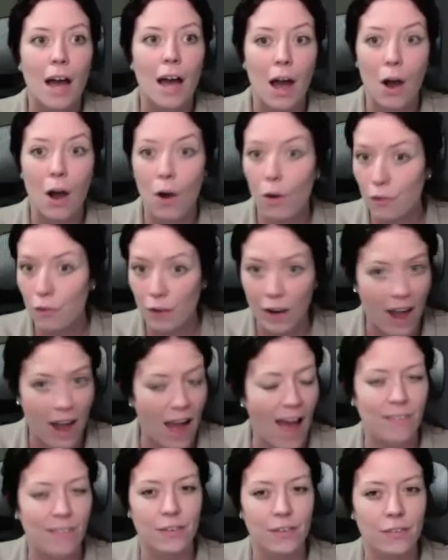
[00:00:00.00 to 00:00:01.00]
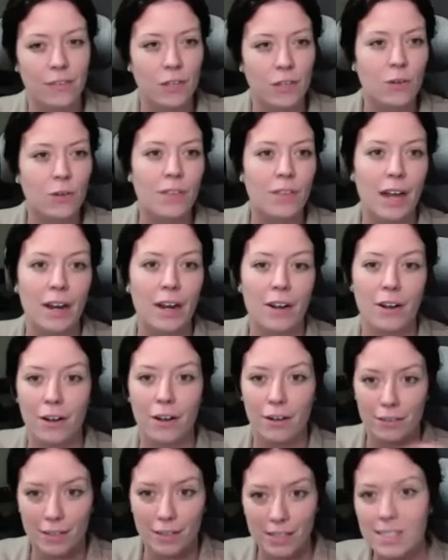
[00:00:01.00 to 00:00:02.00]
over half of you that
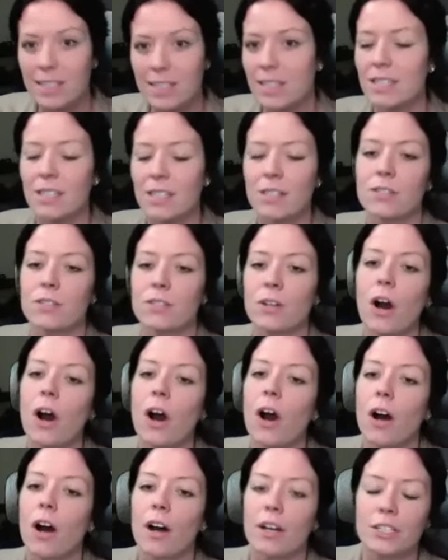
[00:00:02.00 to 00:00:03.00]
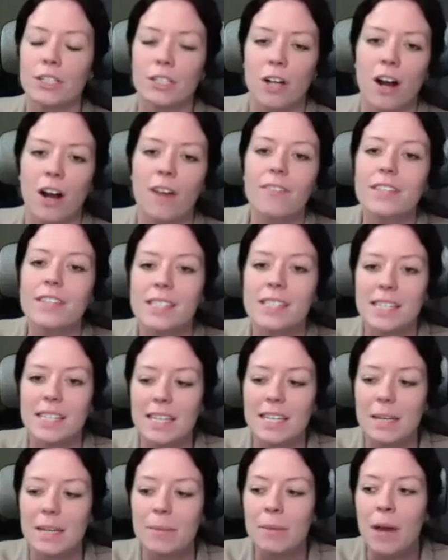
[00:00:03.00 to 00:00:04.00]
are listening to this call and you're on this
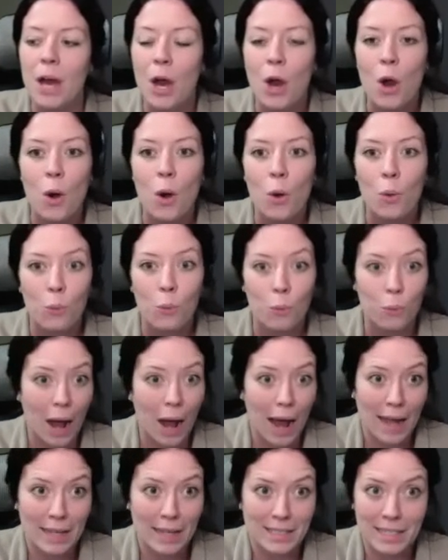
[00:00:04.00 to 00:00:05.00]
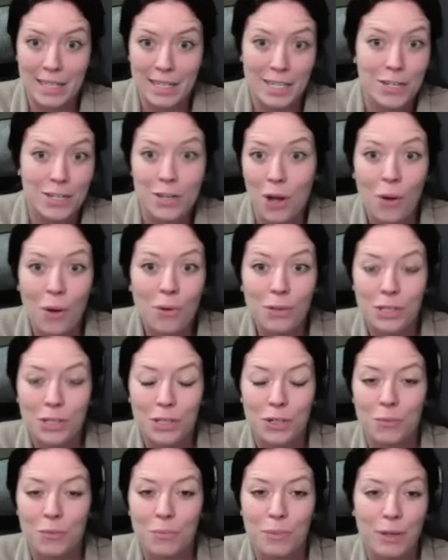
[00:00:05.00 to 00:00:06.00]
team, I didn't know
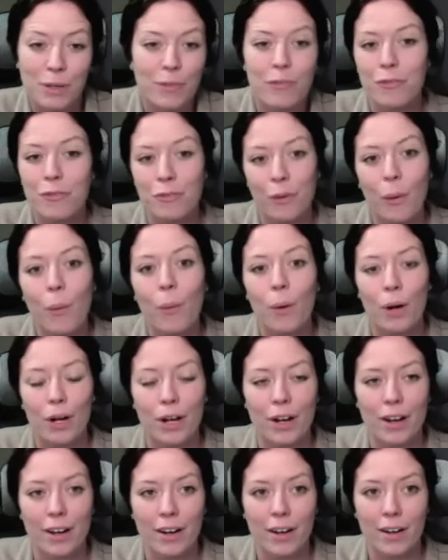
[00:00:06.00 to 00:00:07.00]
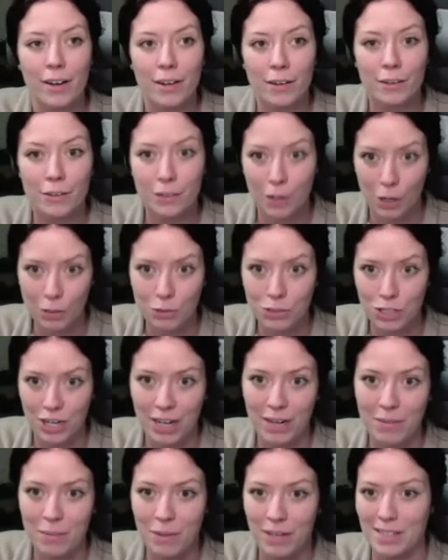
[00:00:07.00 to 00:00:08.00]
you before
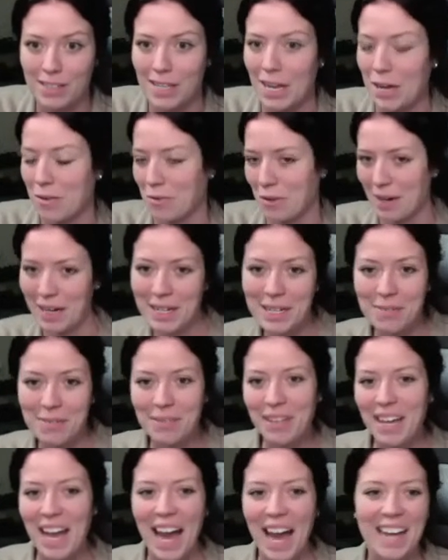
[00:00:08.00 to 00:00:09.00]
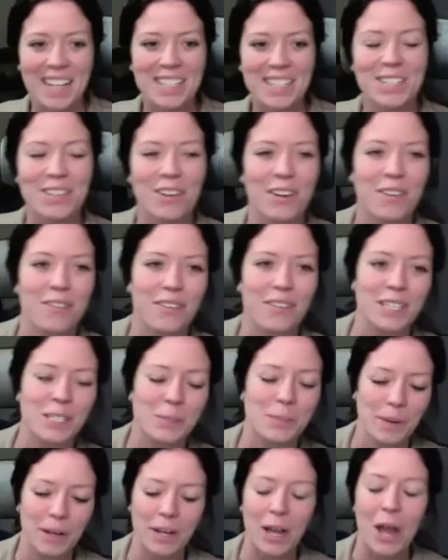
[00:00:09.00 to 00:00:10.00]
coaching because I randomly added you on
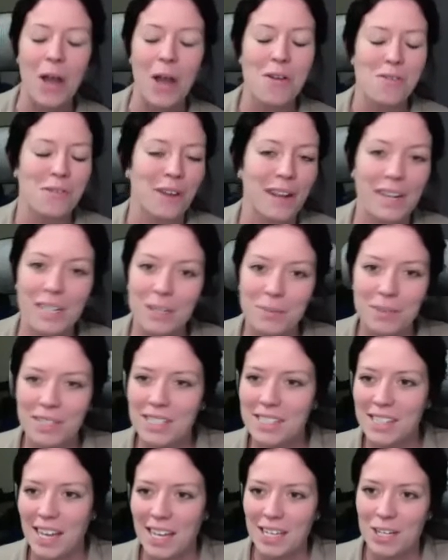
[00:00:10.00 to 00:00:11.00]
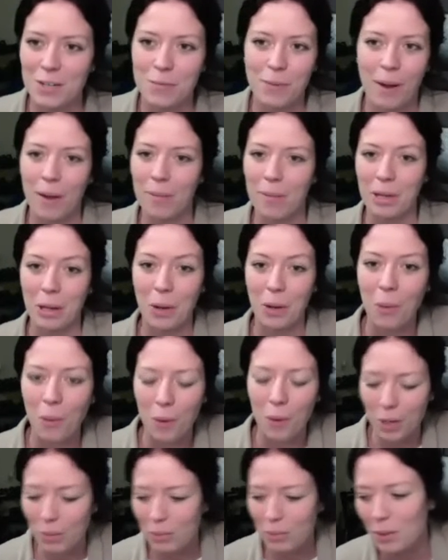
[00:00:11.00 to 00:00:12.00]
Facebook, randomly sent you probably a
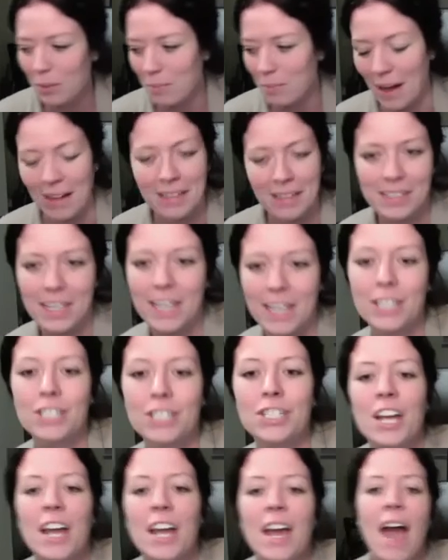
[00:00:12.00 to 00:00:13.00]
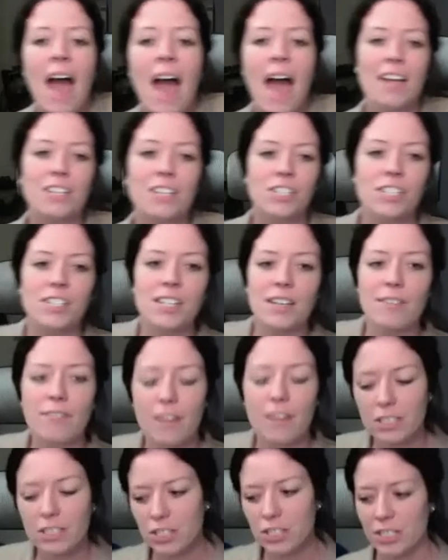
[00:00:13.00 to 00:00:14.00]
horrible message, and just
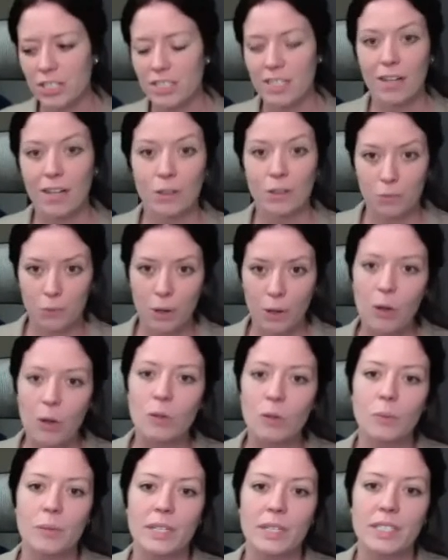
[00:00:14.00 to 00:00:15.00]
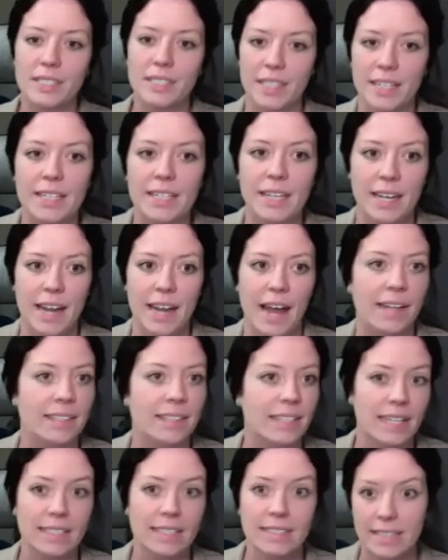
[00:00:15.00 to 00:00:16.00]
eventually down the road, we did connect.
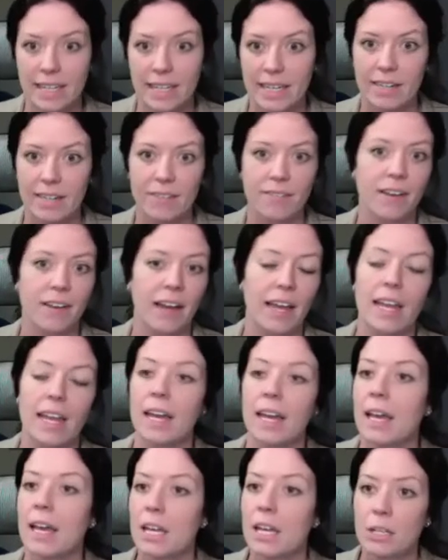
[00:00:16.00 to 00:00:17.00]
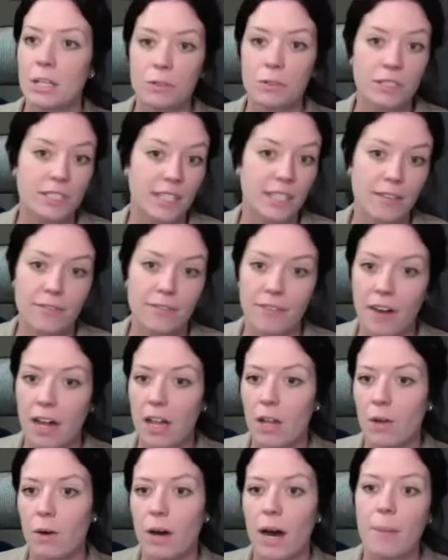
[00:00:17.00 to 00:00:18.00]
I did invite, we did
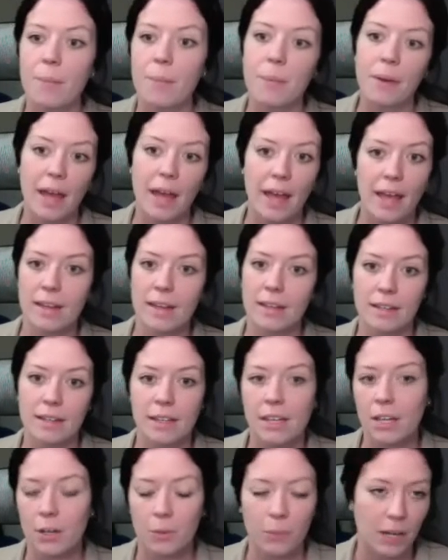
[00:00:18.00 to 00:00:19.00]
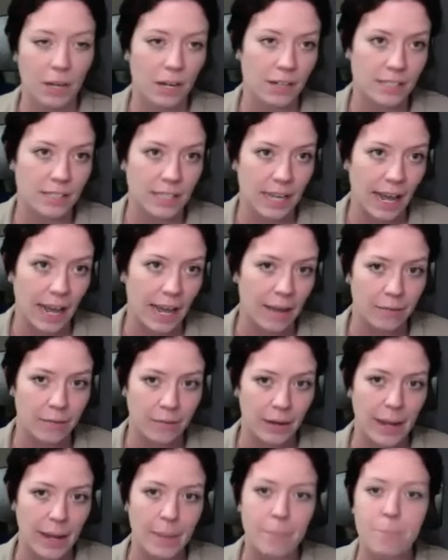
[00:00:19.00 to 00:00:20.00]
follow up, and here we are today,
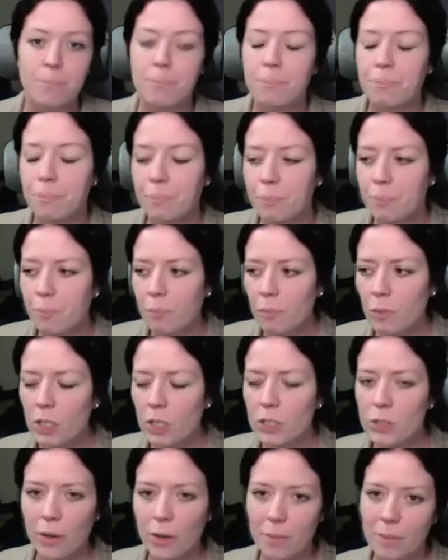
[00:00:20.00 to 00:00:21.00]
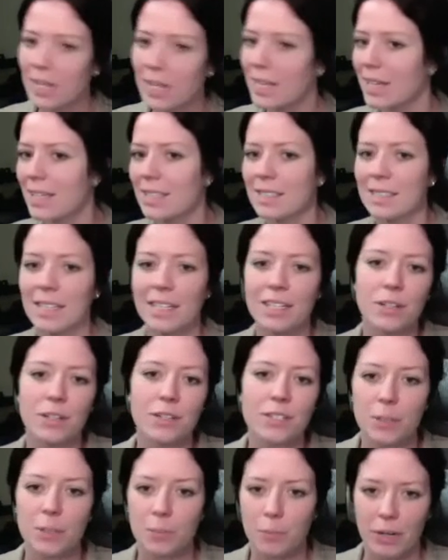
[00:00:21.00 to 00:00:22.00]
right? So I'm going to continue
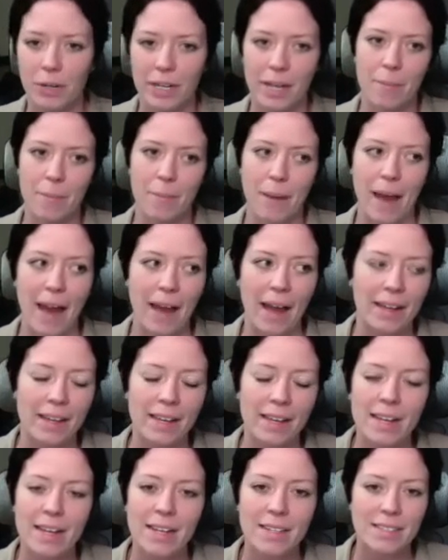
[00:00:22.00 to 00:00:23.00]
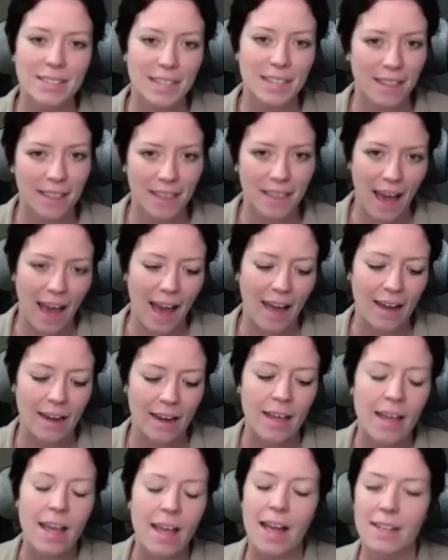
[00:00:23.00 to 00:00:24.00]
to bring it back to that
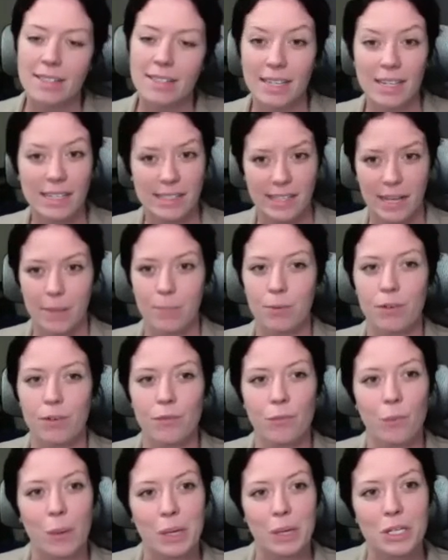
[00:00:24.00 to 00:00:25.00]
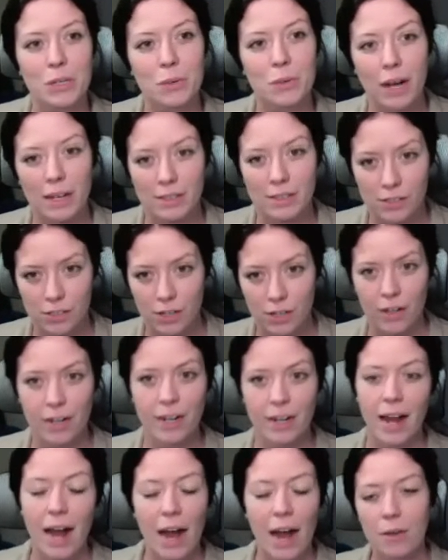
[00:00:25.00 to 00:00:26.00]
as an example of when you got
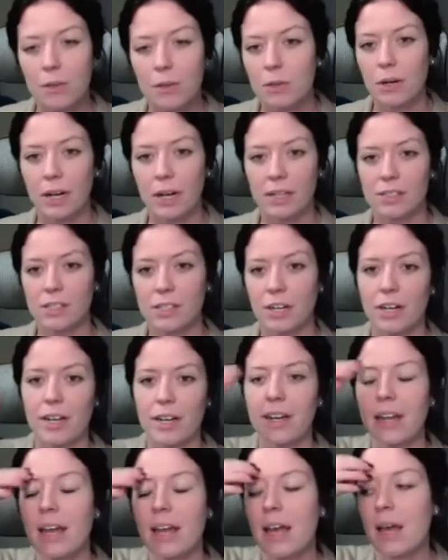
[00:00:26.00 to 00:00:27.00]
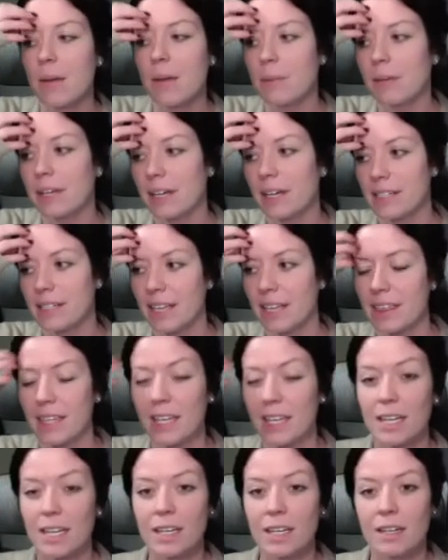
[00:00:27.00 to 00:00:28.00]
started, how you got started, because I
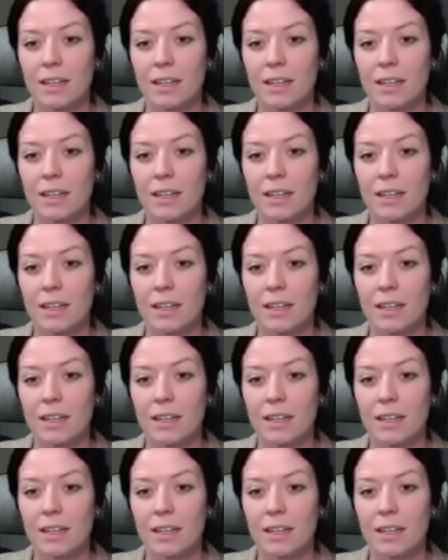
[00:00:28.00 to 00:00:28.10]
think